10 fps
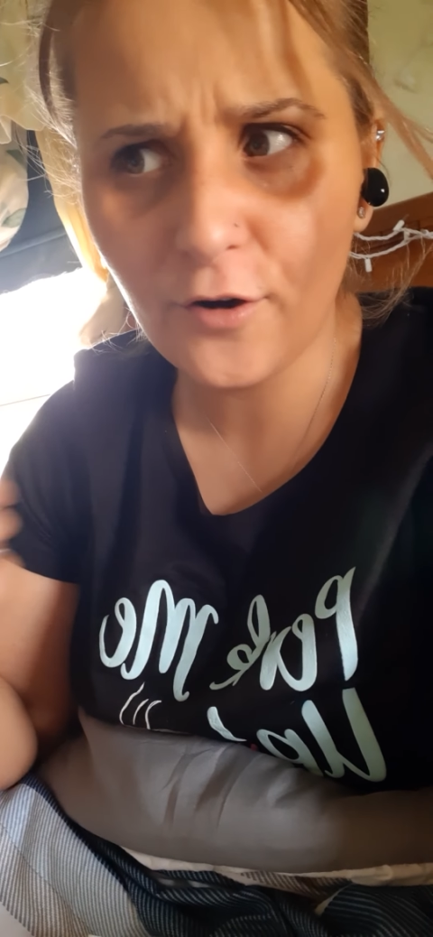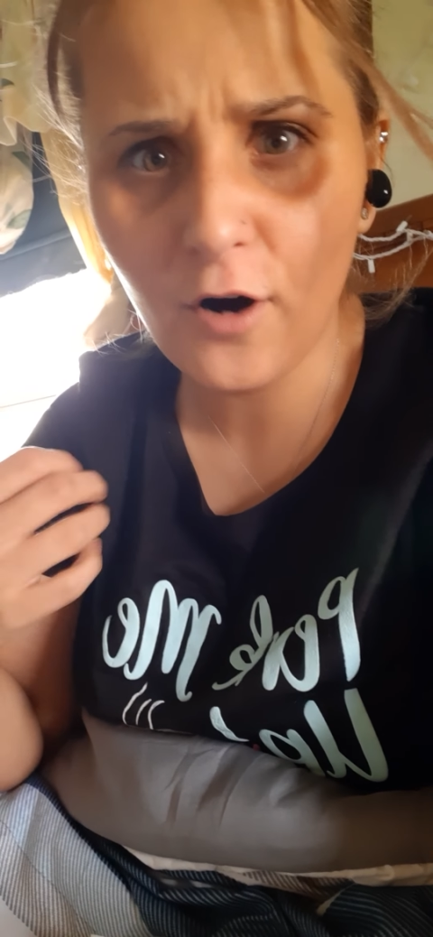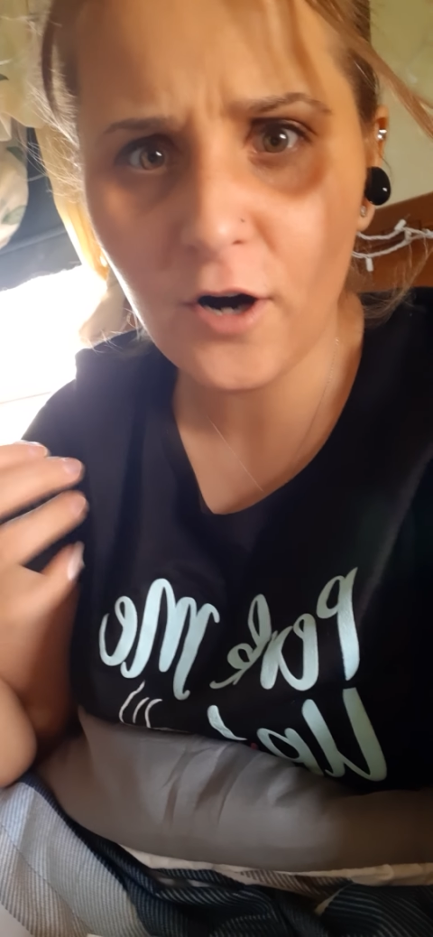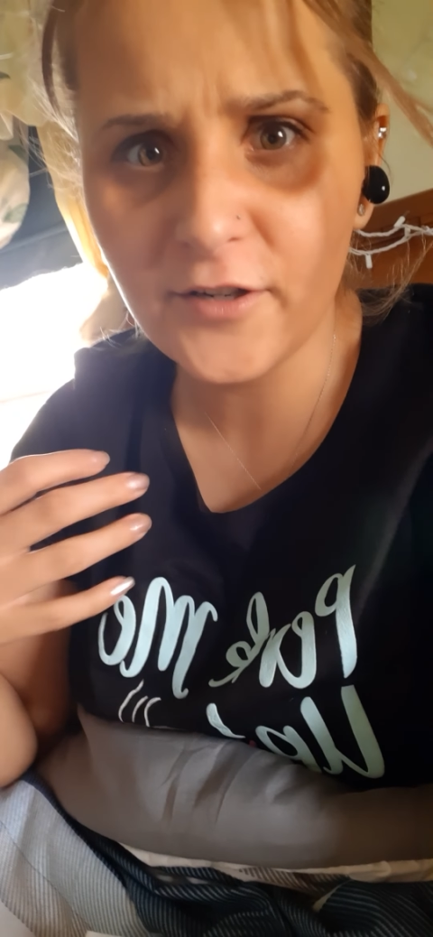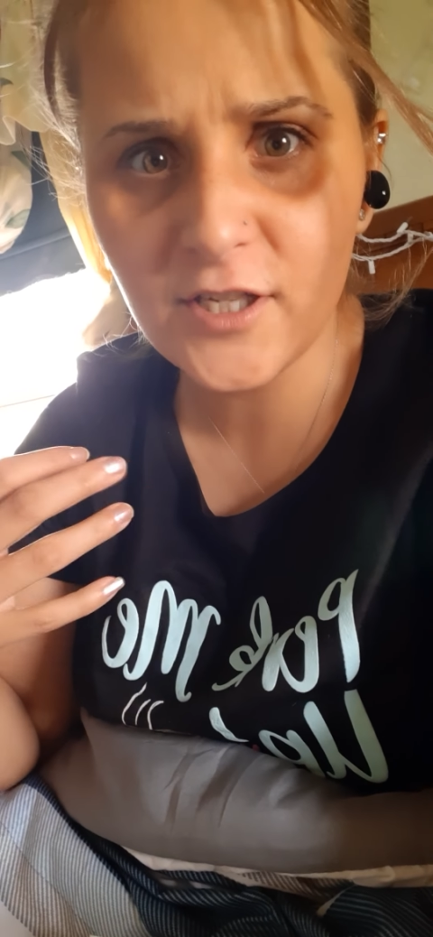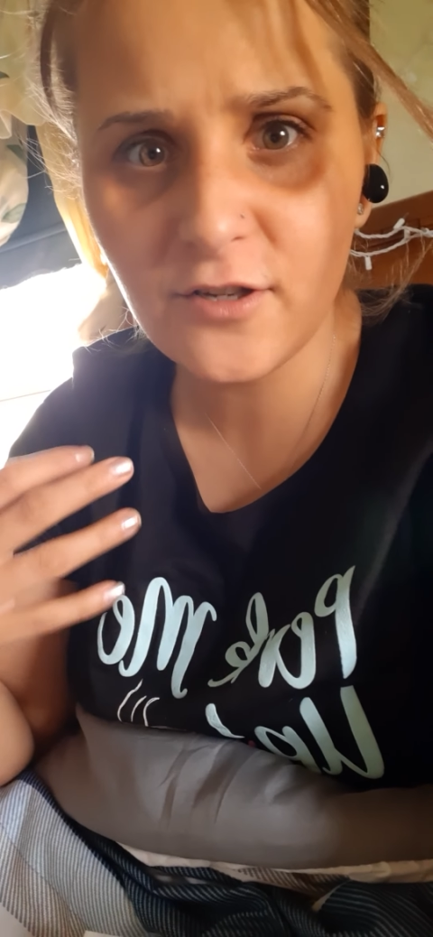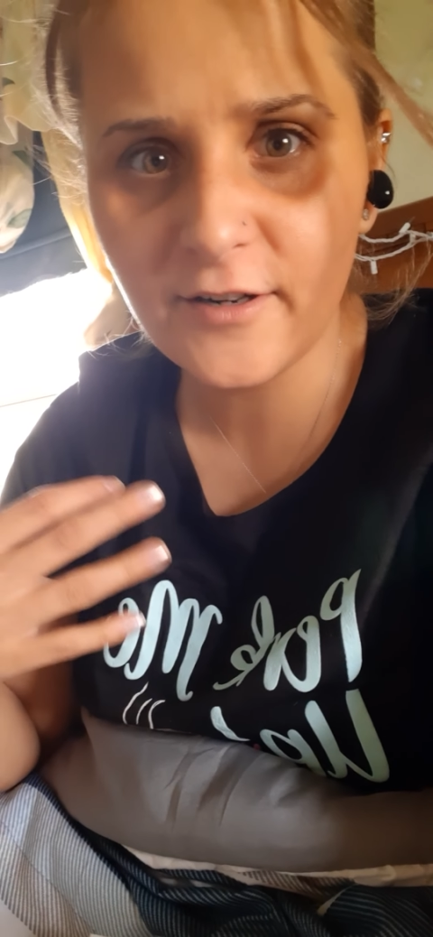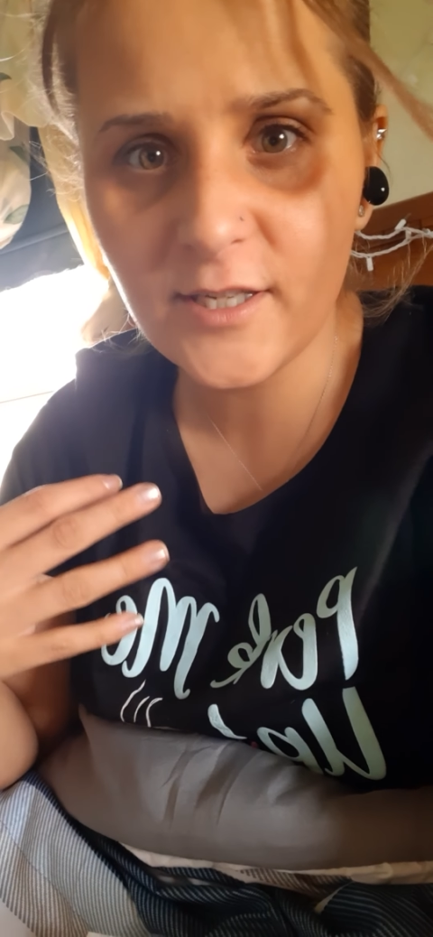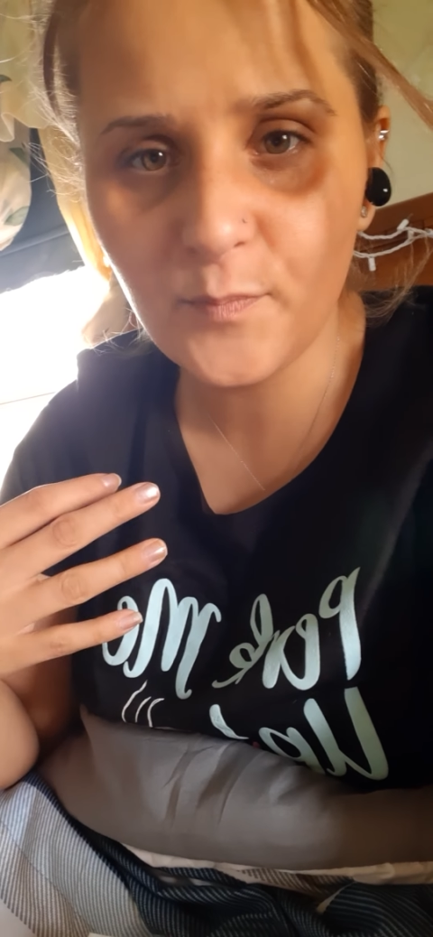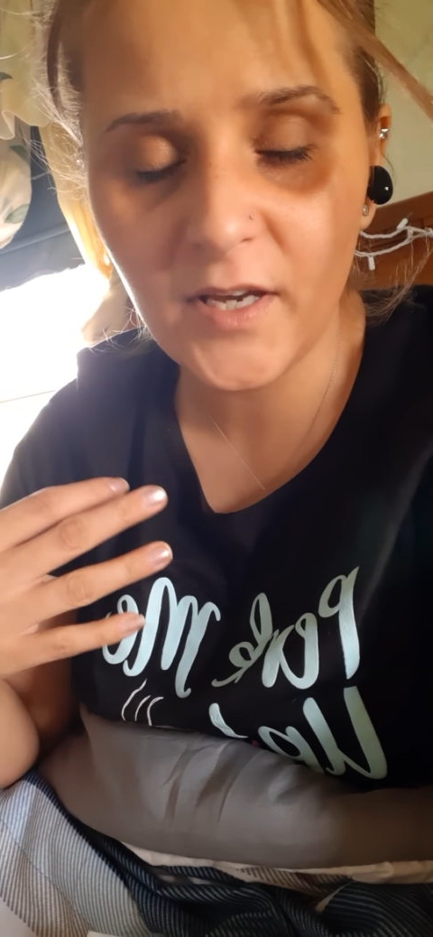your heart
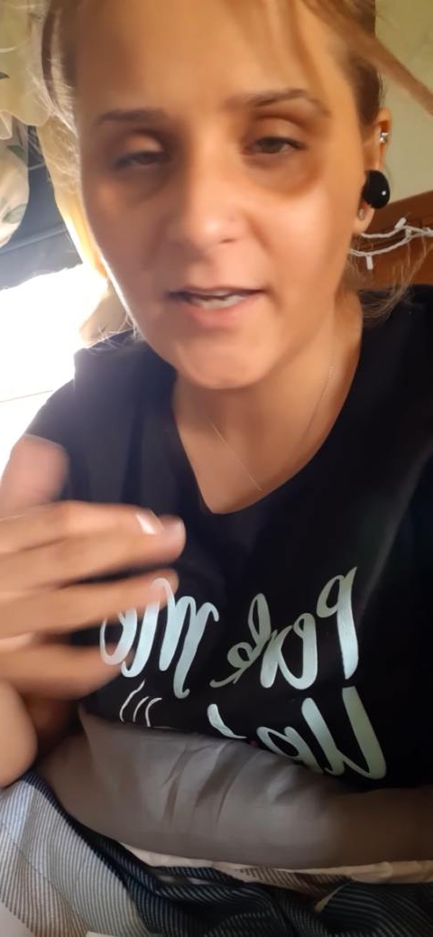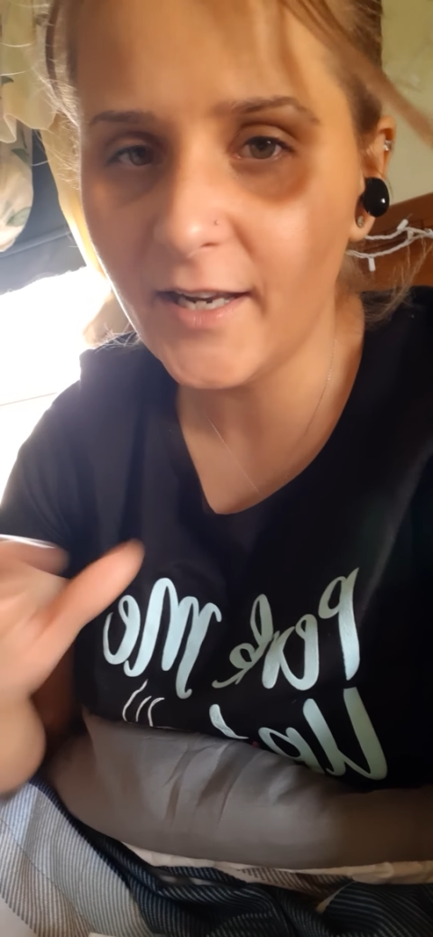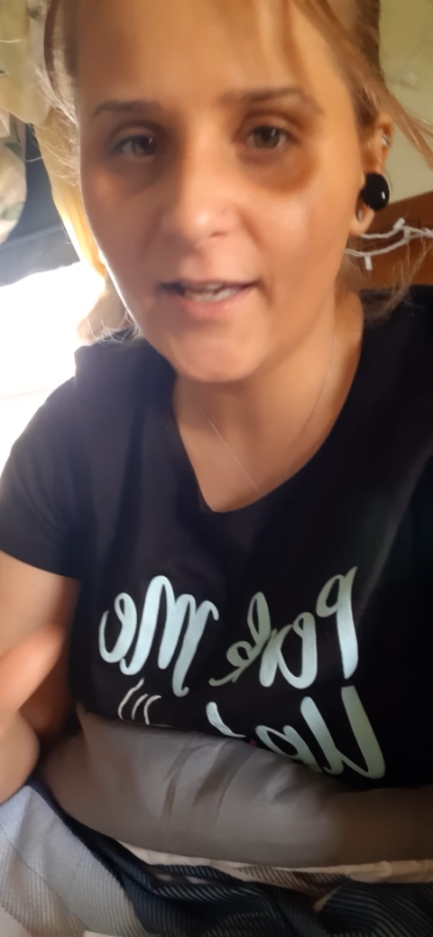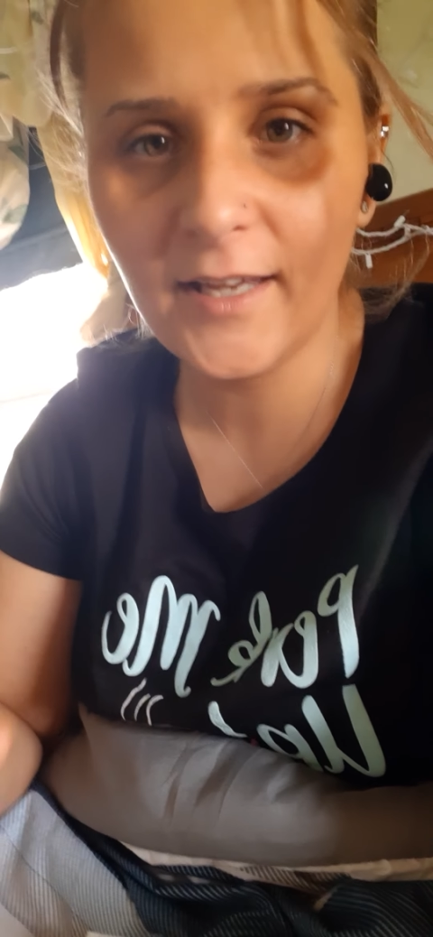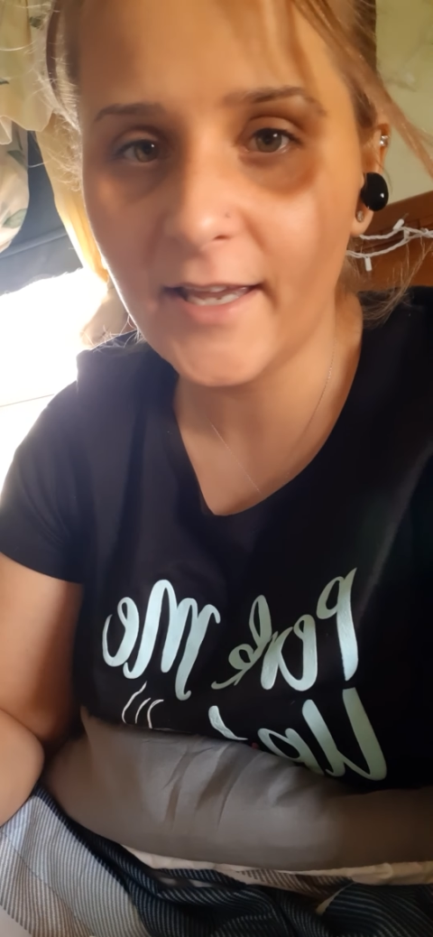starts beating,